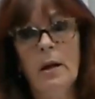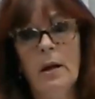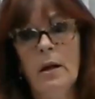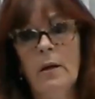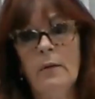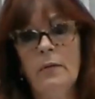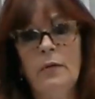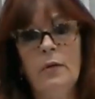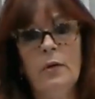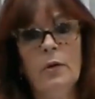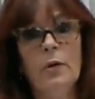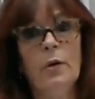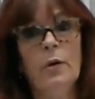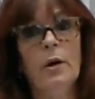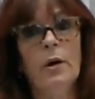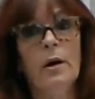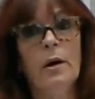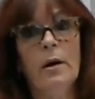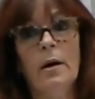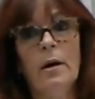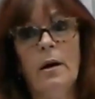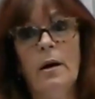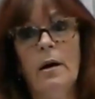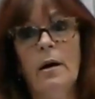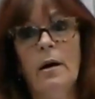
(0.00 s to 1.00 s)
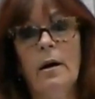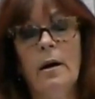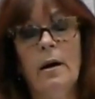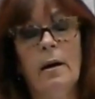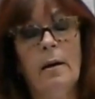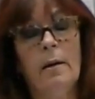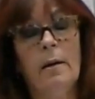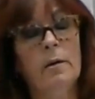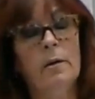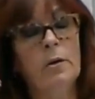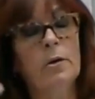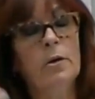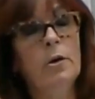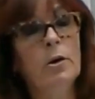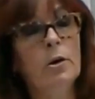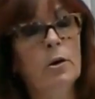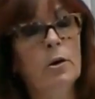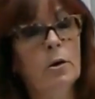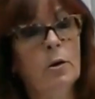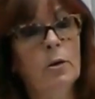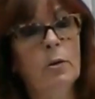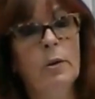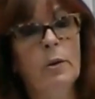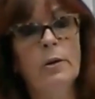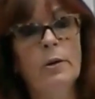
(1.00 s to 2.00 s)
If you're
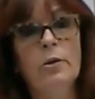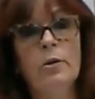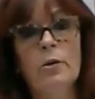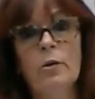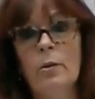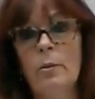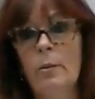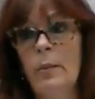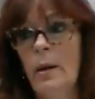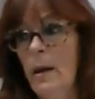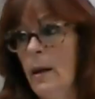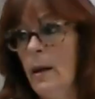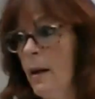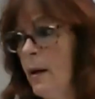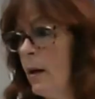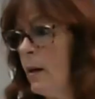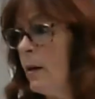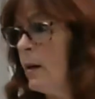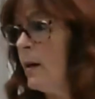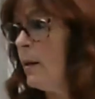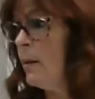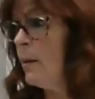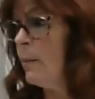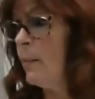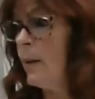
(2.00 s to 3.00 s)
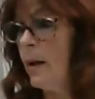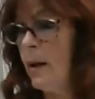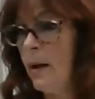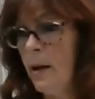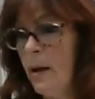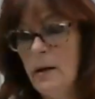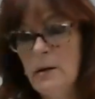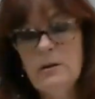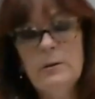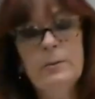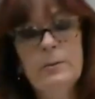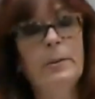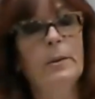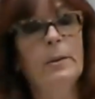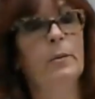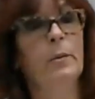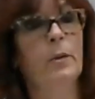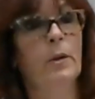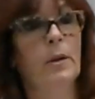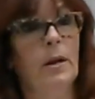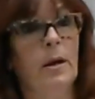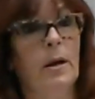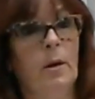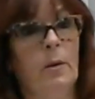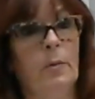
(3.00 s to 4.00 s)
new and you're a male, my husband
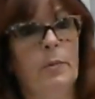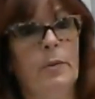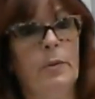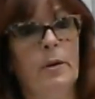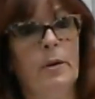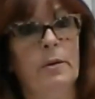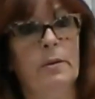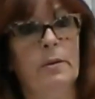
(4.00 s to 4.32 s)
will help you.